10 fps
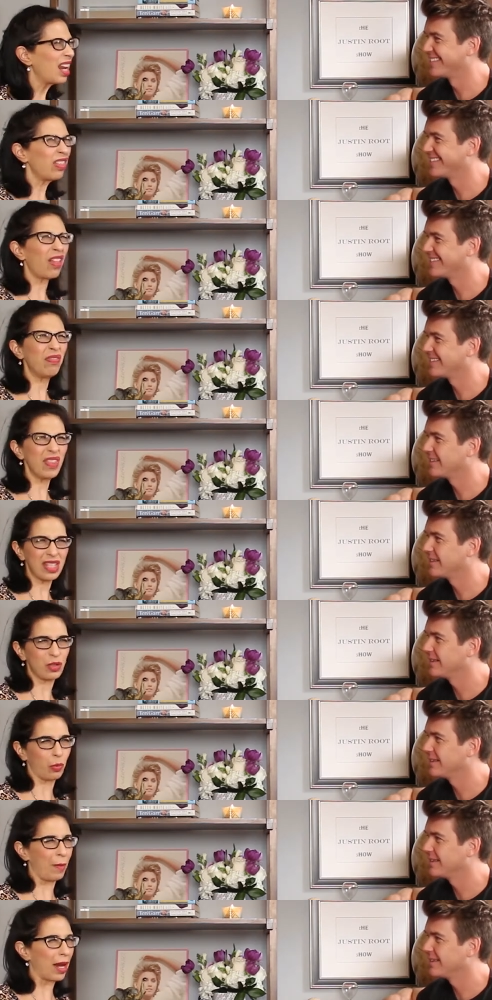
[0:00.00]
Speaker 1: And I thought, this
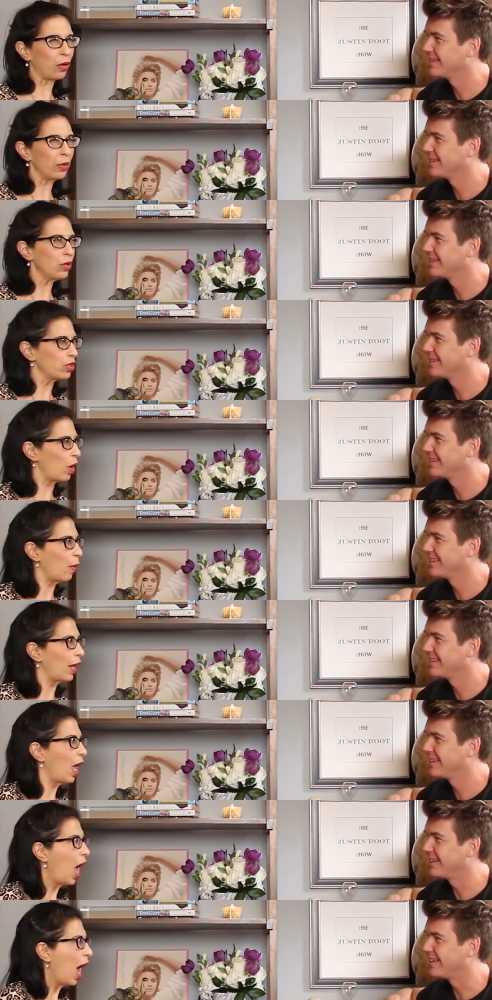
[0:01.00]
is where my career's going.
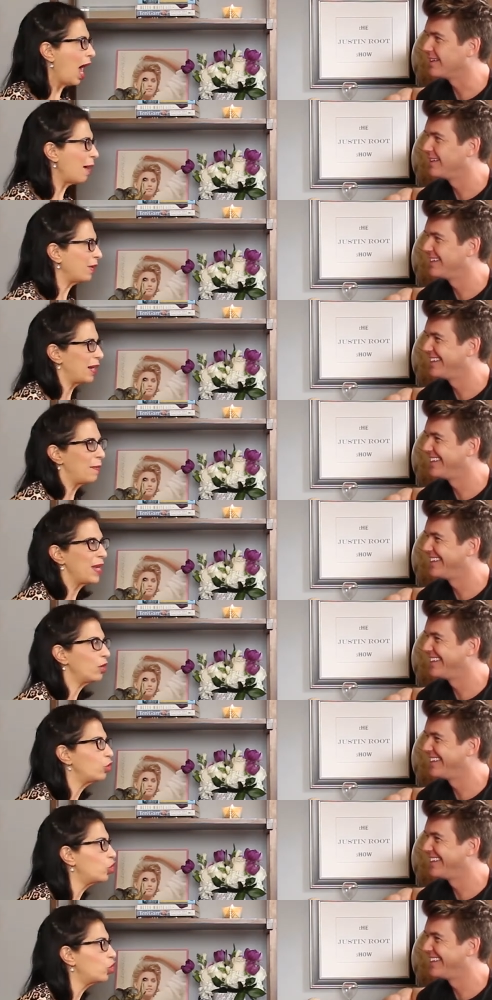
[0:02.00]
Yeah. I'm going to be a